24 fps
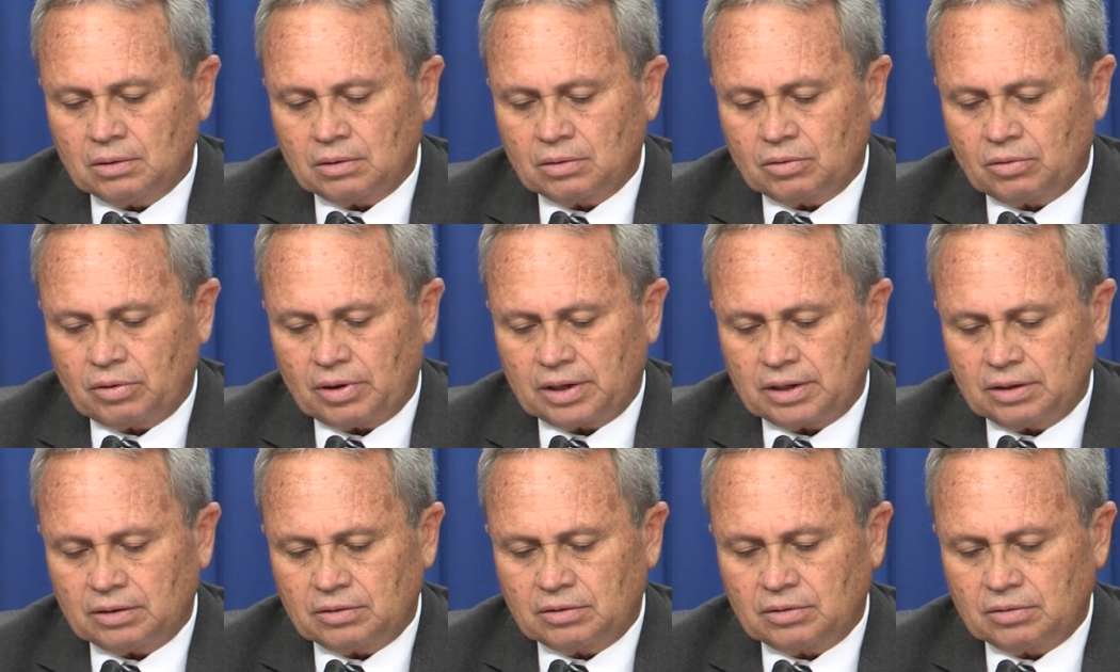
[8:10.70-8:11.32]

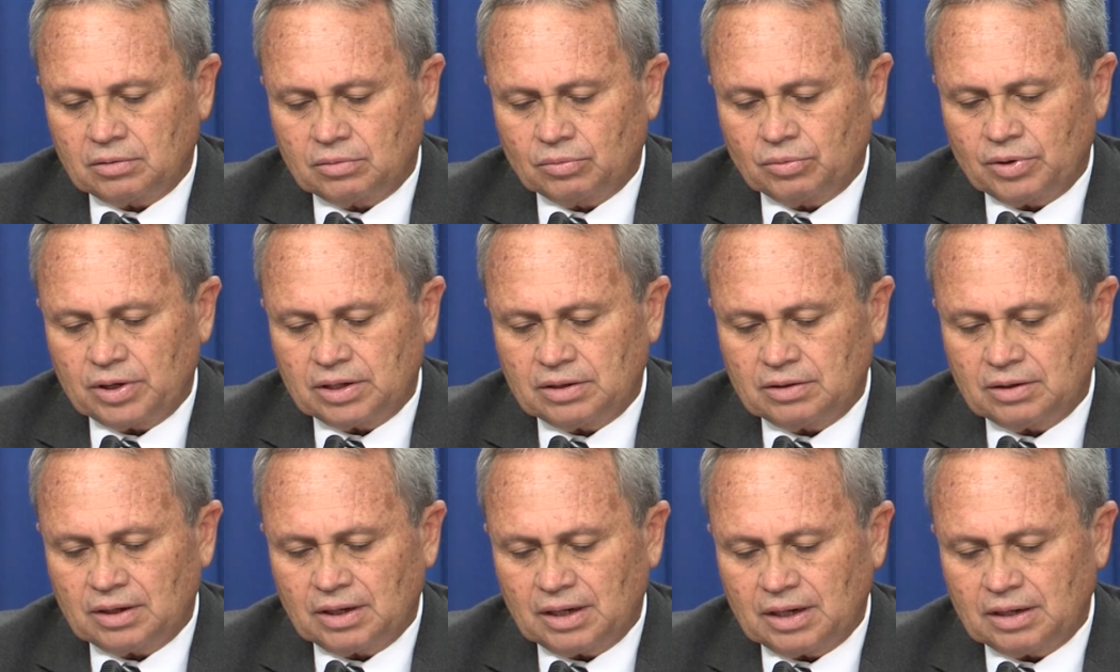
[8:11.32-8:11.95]
credit
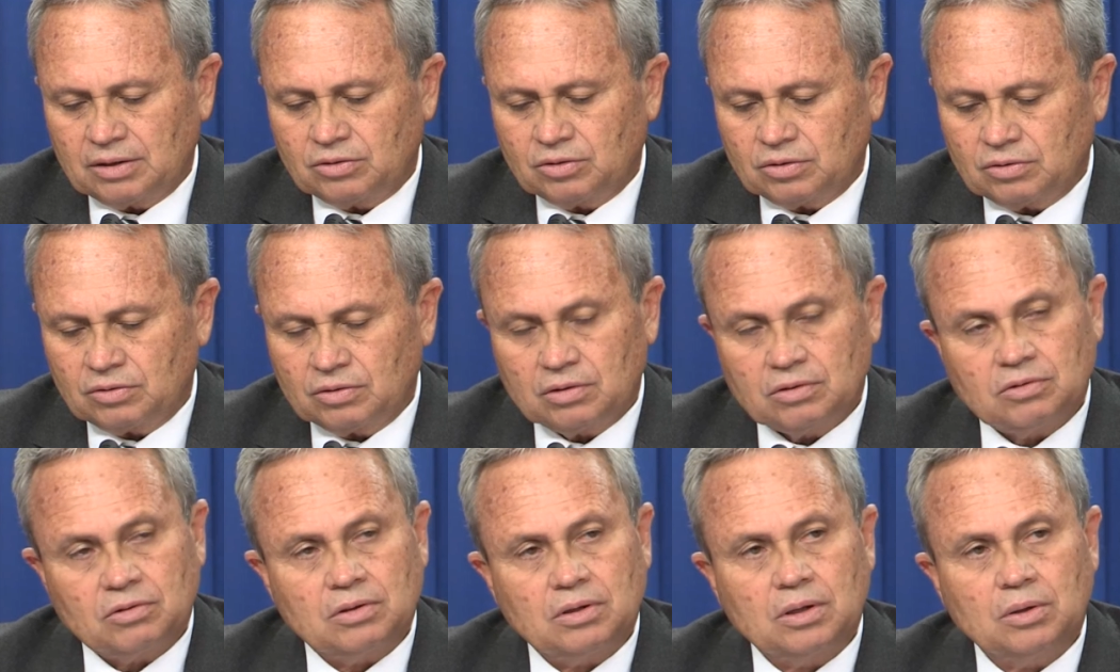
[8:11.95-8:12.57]
rating
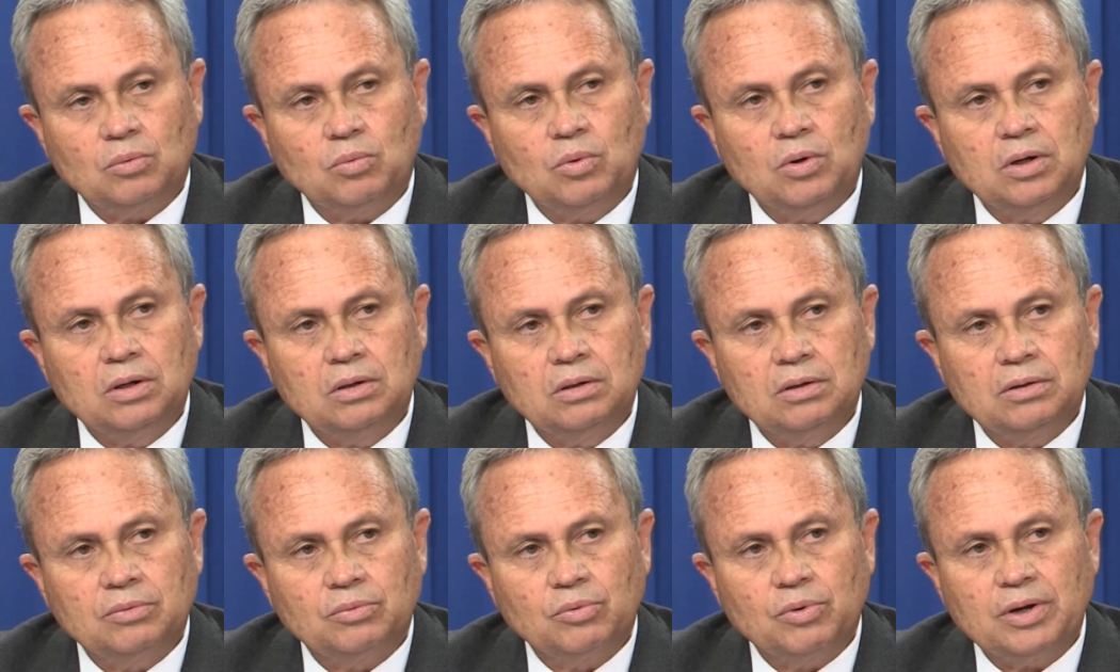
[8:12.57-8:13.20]
agencies in the
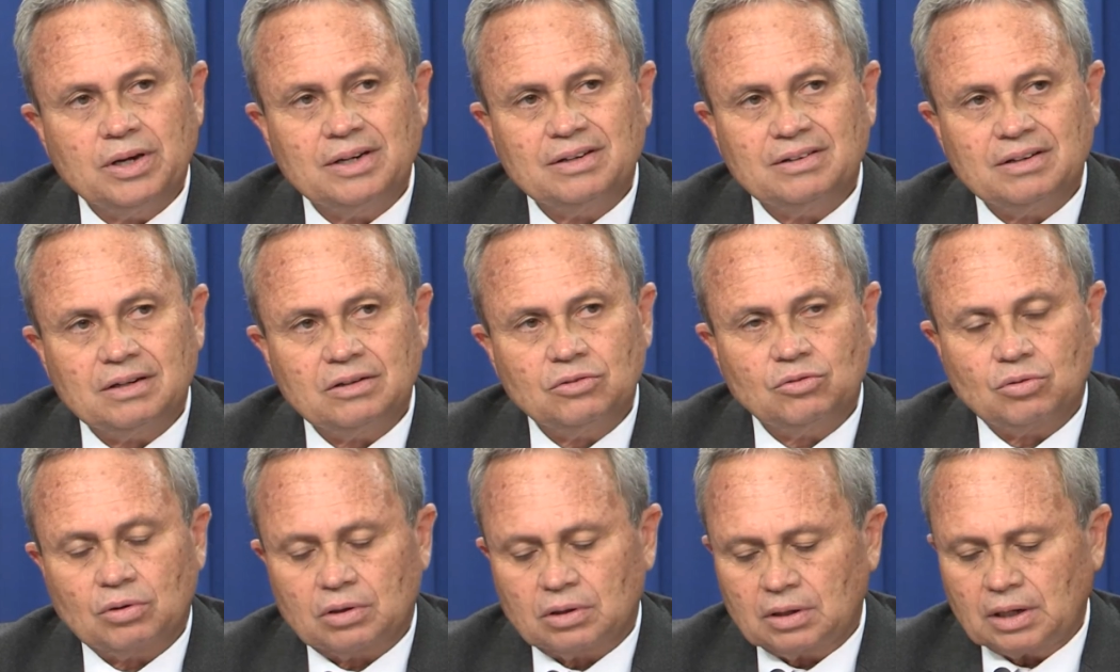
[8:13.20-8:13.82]
world rating
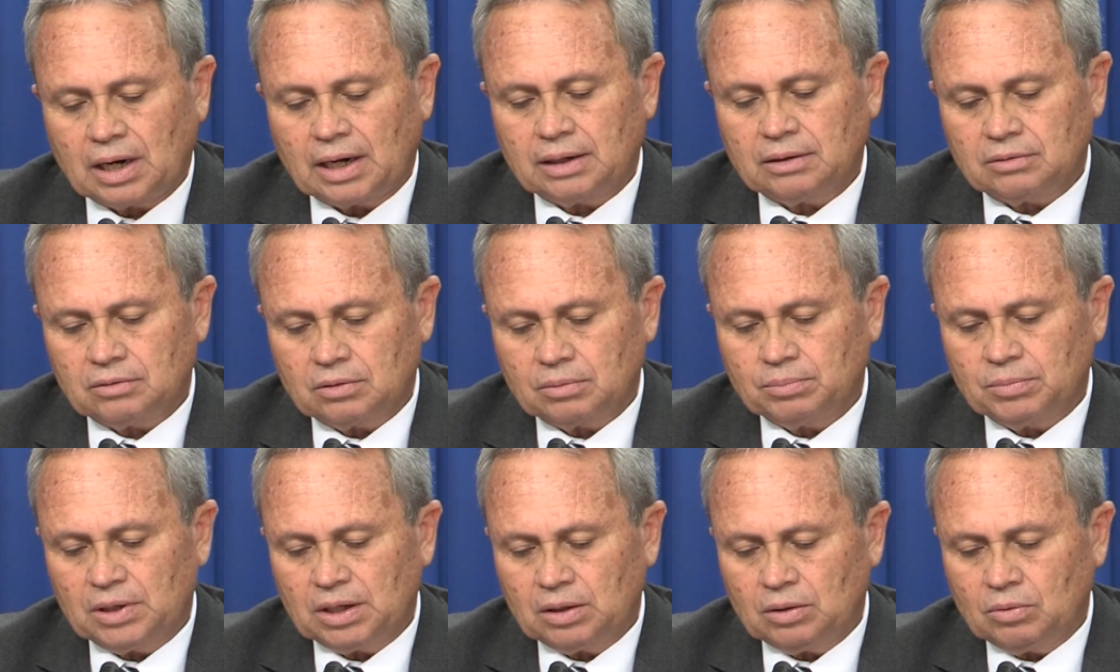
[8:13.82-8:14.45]
Trinidad and
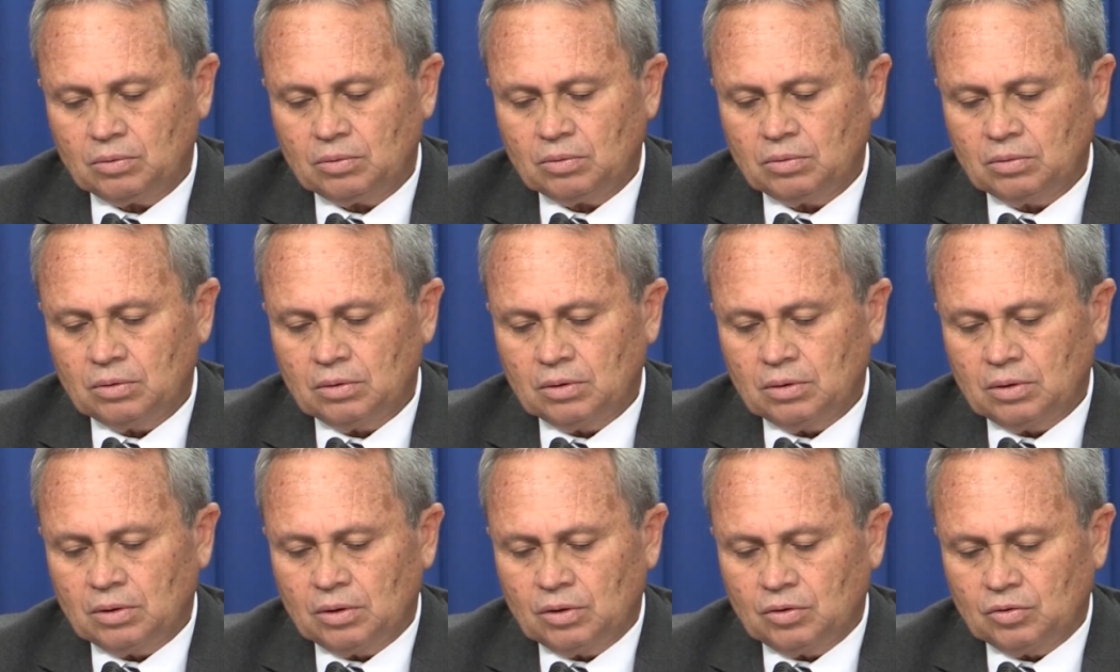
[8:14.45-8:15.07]
Tobago,
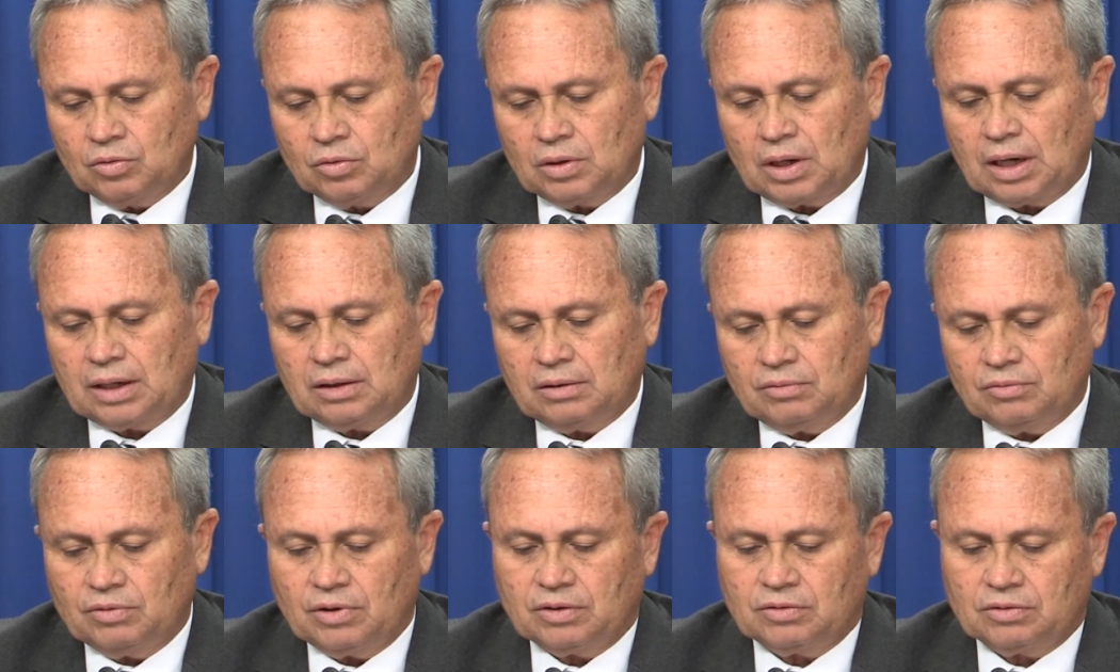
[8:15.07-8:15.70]
so that
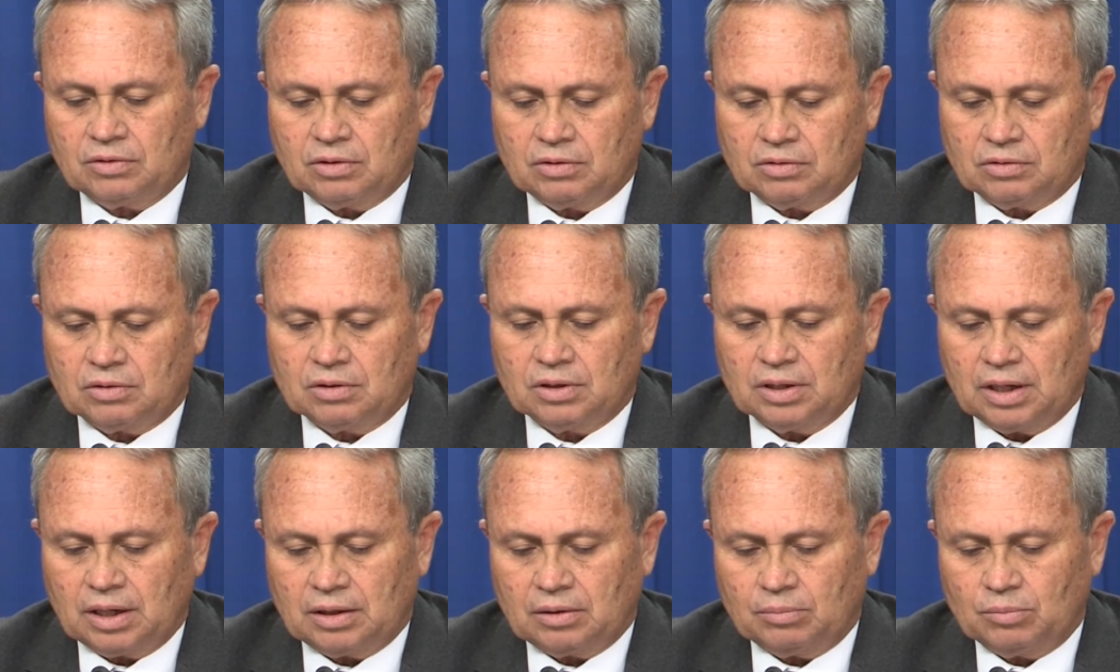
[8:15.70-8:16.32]
investors
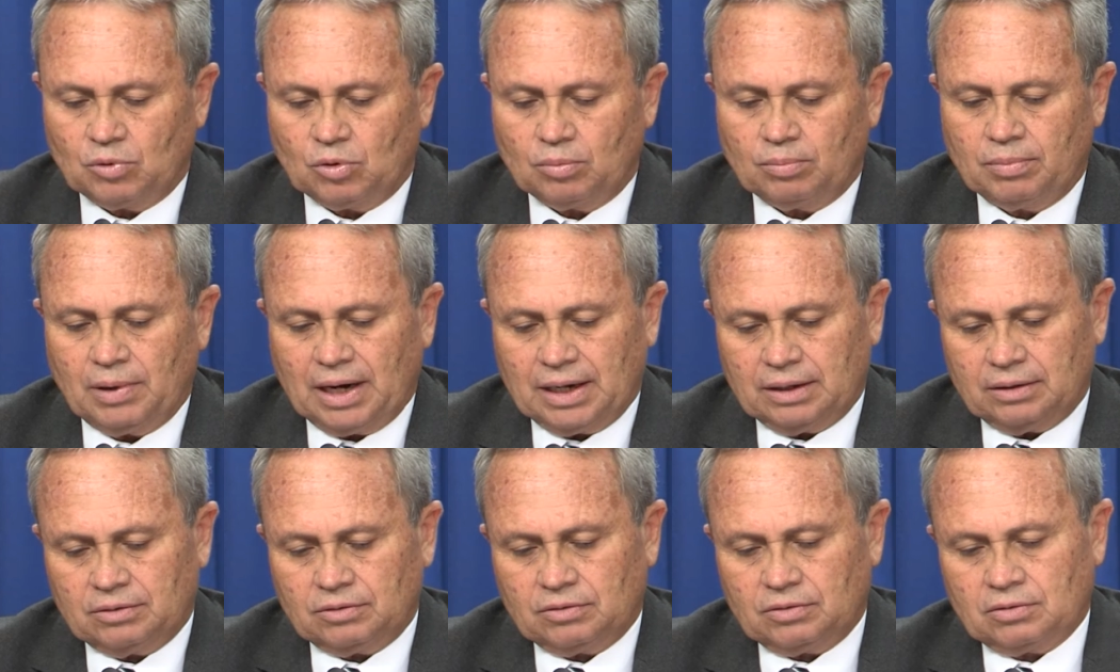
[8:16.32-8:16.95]
could get a more
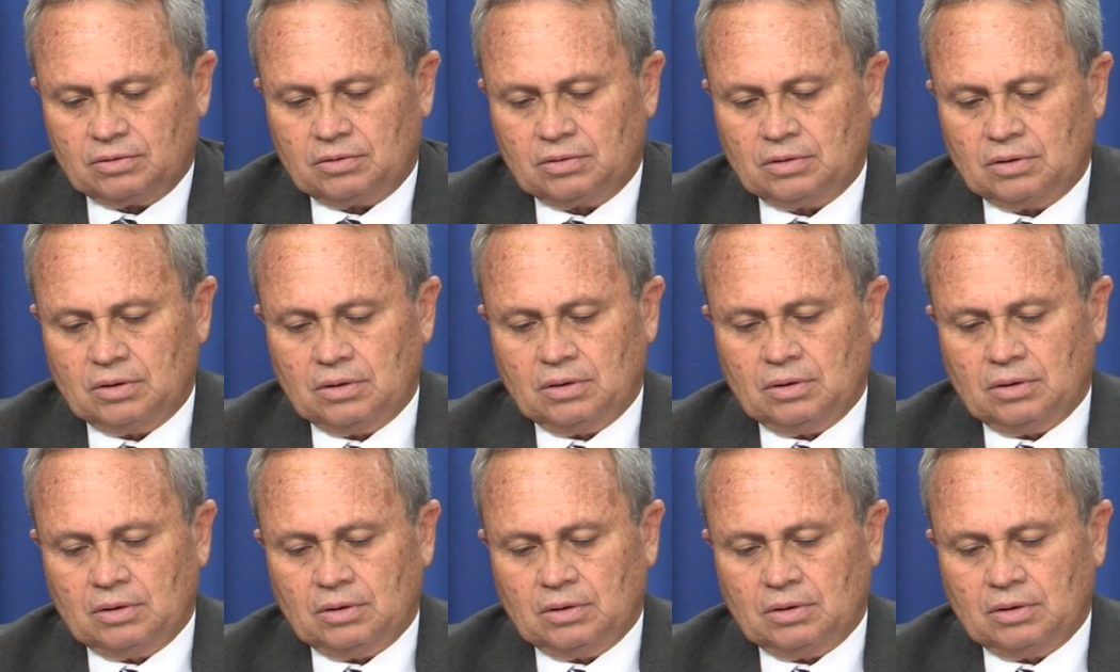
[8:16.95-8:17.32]
balanced